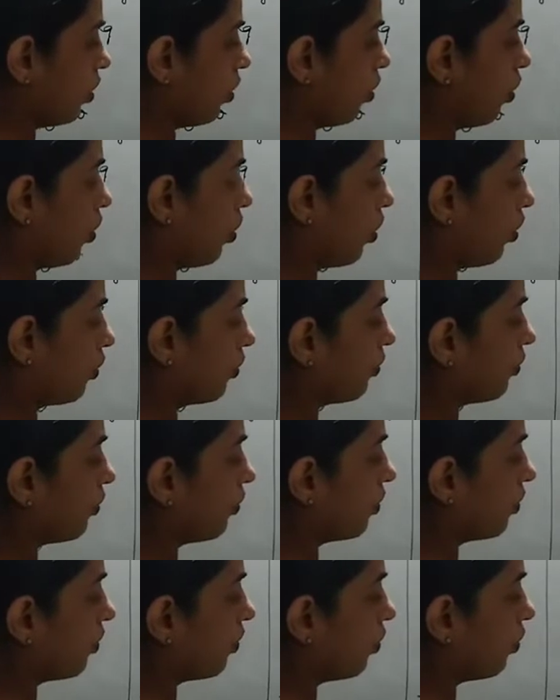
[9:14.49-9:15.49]
of
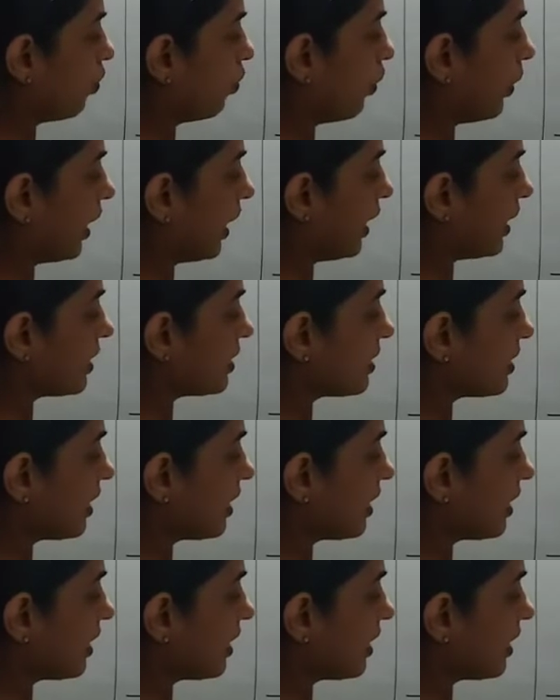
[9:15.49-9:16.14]
weight